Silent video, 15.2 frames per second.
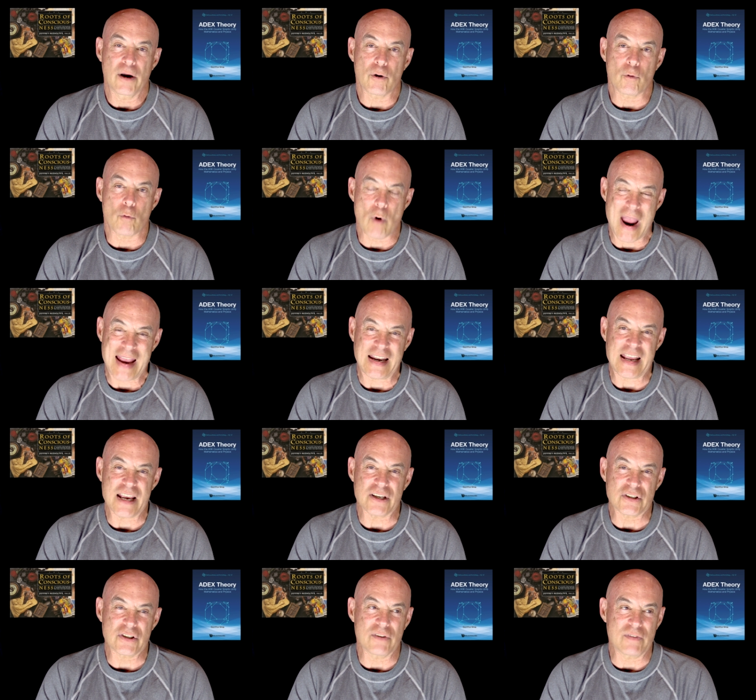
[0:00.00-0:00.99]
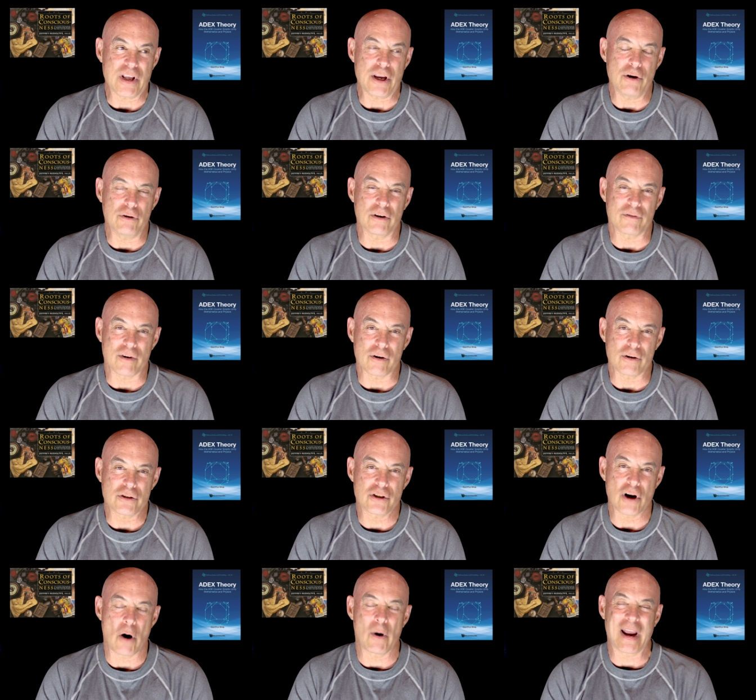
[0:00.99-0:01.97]
radius of the universe,
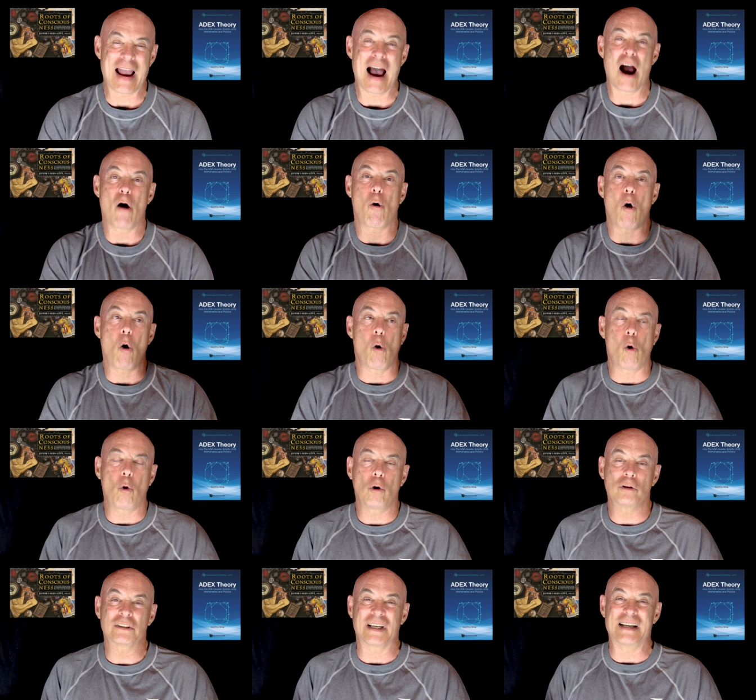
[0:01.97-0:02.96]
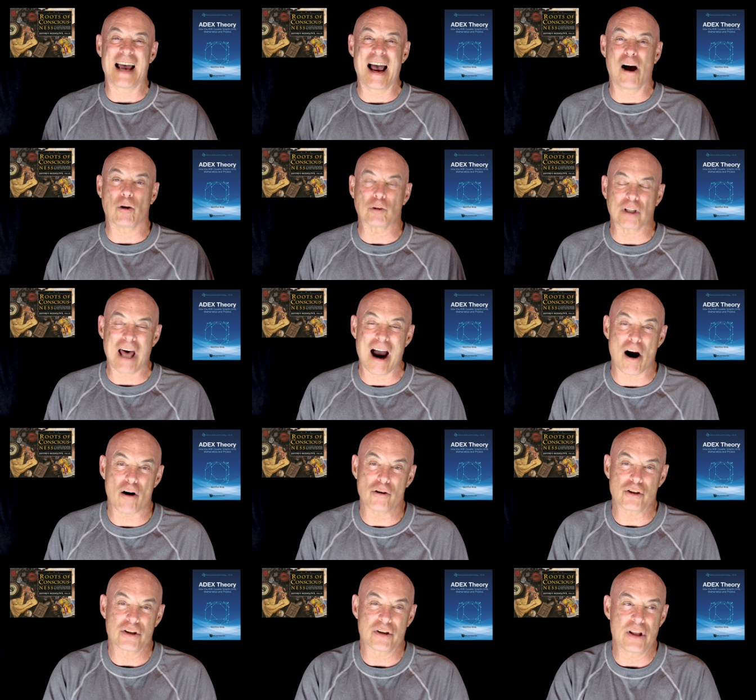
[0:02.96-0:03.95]
showing how old and how
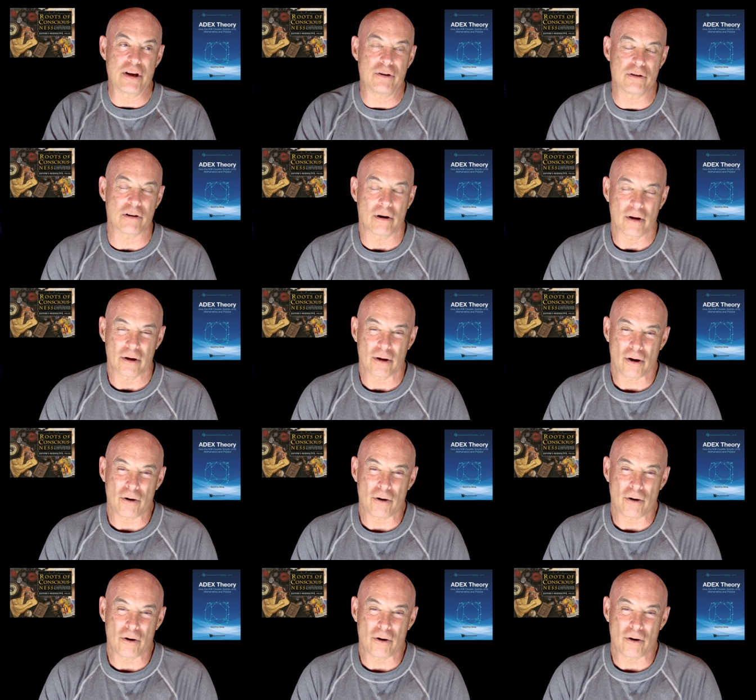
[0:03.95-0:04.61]
large the universe